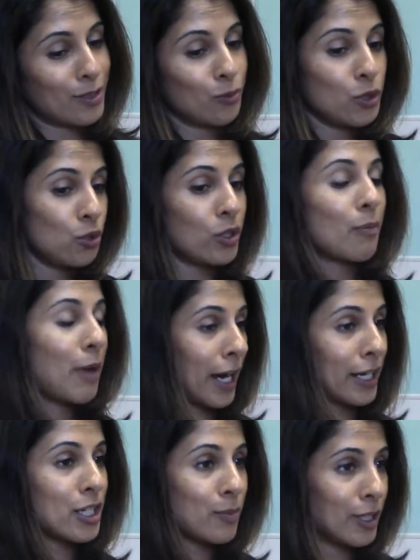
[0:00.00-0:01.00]
And would you come
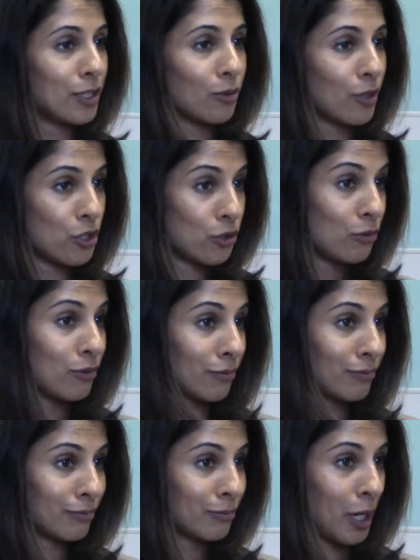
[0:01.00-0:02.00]
back and speak to our student
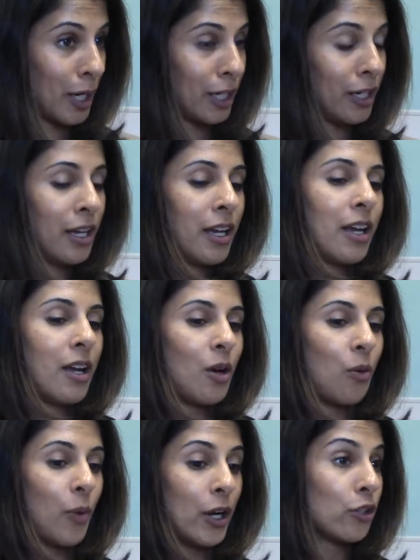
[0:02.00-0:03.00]
body
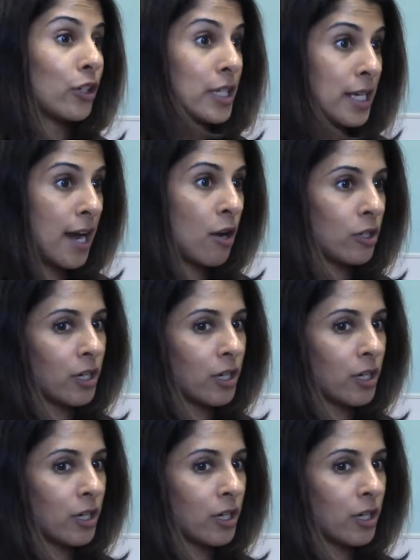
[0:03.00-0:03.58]
when you're in town?